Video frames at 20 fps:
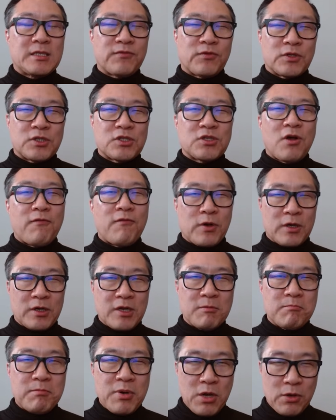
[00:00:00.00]
is for
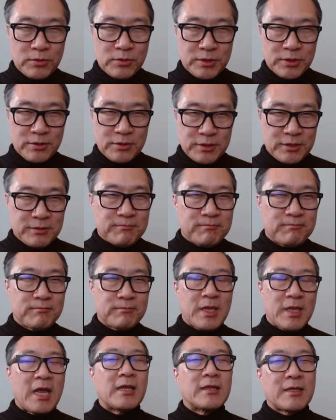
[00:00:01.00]
software
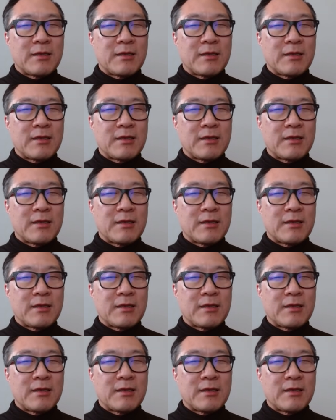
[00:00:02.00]
composers.